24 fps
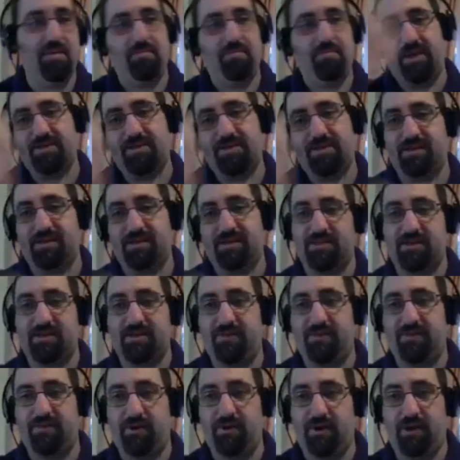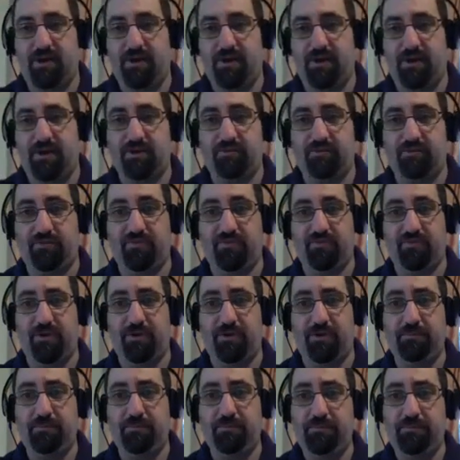paste it inside there, and I go from there.